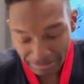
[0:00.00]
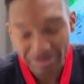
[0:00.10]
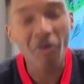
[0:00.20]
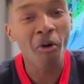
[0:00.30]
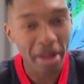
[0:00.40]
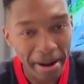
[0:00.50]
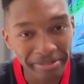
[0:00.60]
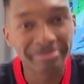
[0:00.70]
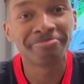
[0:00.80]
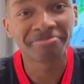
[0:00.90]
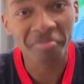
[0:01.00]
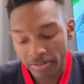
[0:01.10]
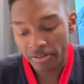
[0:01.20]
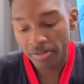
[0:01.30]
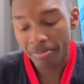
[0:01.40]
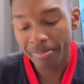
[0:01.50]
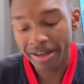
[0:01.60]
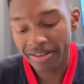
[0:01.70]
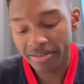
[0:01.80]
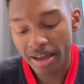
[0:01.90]
Oh yeah. I think the
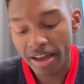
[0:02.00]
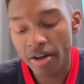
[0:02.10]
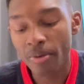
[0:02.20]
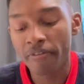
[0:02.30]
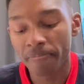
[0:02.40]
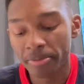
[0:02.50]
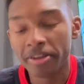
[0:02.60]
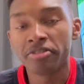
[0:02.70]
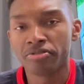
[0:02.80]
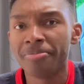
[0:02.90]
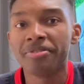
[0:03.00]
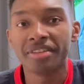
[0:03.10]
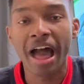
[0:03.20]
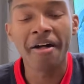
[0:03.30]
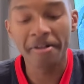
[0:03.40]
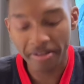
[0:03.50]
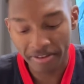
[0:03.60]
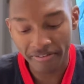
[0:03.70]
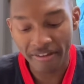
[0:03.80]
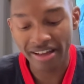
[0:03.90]
main takeaway from this shrimp salad is
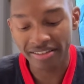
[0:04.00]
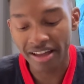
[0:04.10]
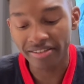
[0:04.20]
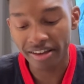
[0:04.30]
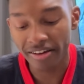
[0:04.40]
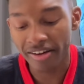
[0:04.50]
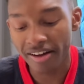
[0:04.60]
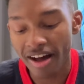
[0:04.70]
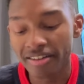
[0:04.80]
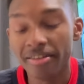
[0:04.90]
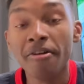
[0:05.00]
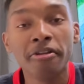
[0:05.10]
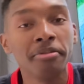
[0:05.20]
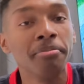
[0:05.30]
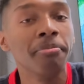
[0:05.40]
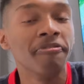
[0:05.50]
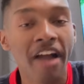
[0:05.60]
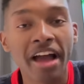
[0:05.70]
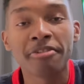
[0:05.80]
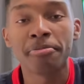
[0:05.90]
the fact that tarragon is in
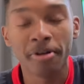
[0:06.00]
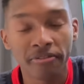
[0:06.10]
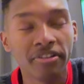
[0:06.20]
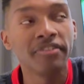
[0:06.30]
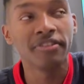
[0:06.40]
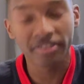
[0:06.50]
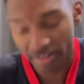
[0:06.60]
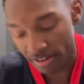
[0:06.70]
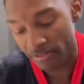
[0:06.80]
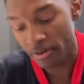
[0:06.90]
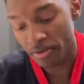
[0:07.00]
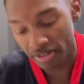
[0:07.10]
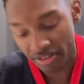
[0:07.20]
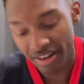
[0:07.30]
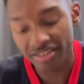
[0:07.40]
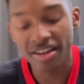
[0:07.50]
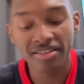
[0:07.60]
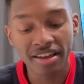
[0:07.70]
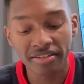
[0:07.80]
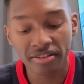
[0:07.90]
fact perfect for seafood and things that
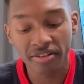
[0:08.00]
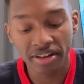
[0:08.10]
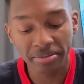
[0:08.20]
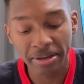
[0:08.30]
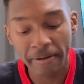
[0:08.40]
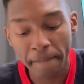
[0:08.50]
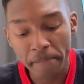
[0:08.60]
taste creamy.